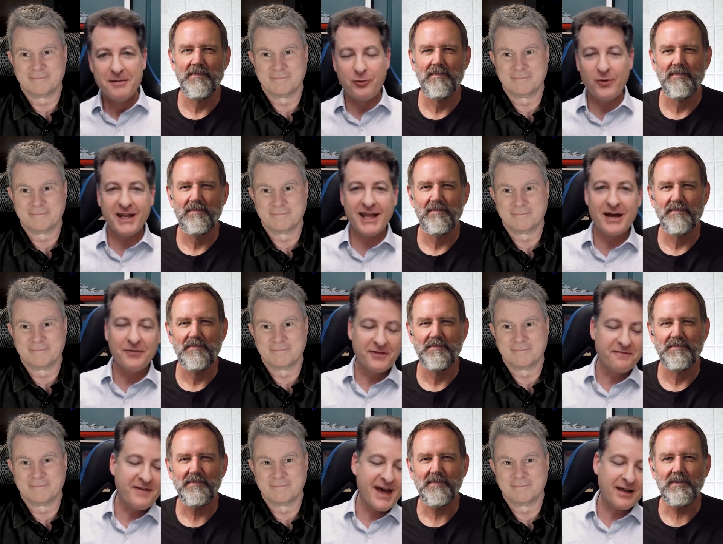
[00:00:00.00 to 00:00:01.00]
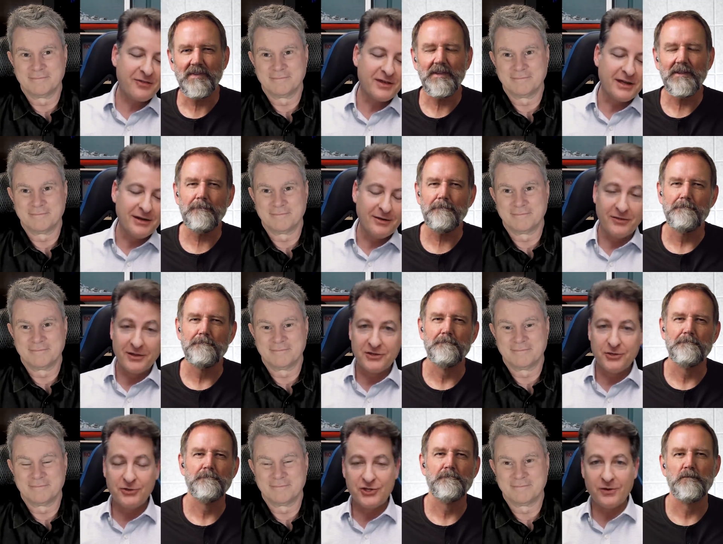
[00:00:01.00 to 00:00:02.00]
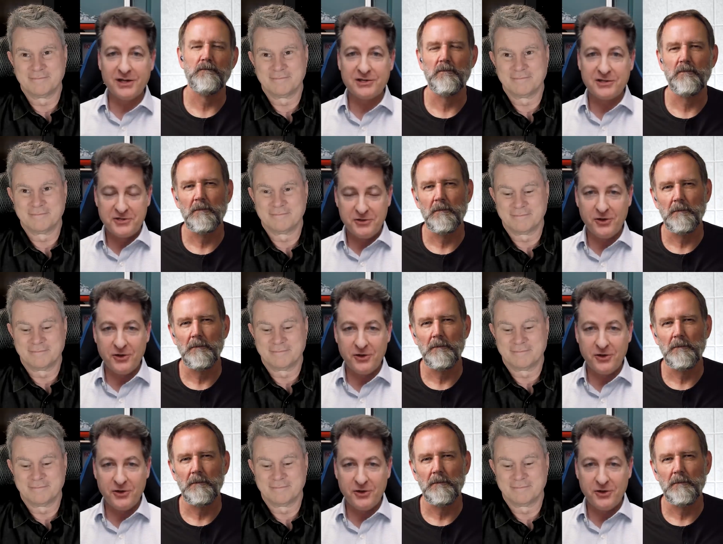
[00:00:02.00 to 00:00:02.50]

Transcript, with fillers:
Speaker 1: pointing out the fact that the two choices New